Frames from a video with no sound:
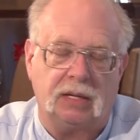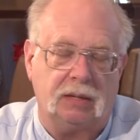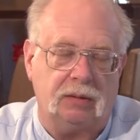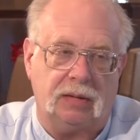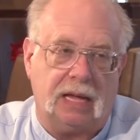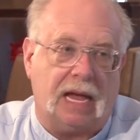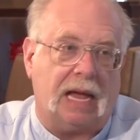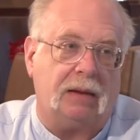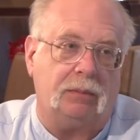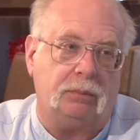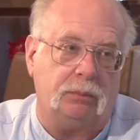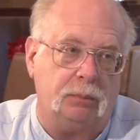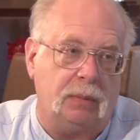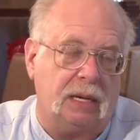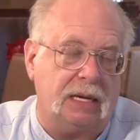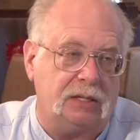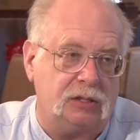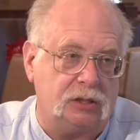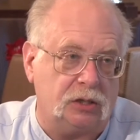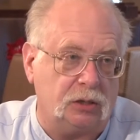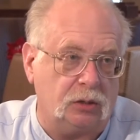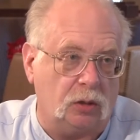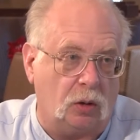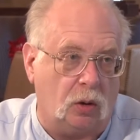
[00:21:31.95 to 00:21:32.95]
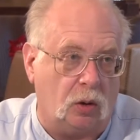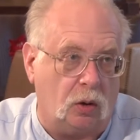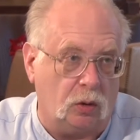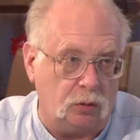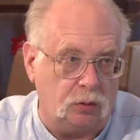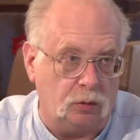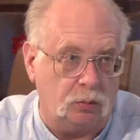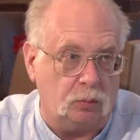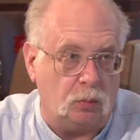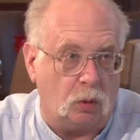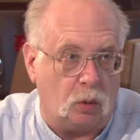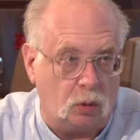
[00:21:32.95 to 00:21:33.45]
That makes it all
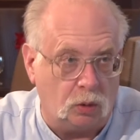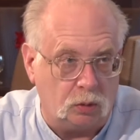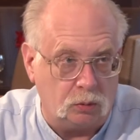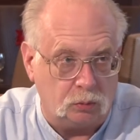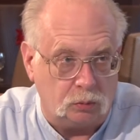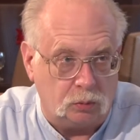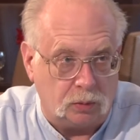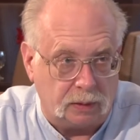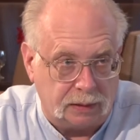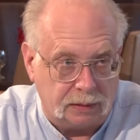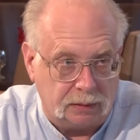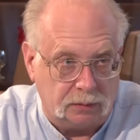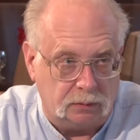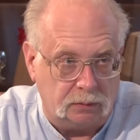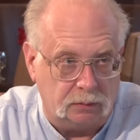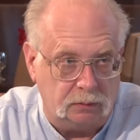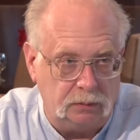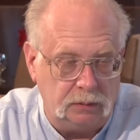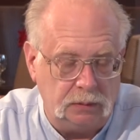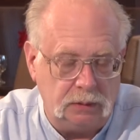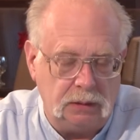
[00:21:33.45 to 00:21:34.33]
the more real.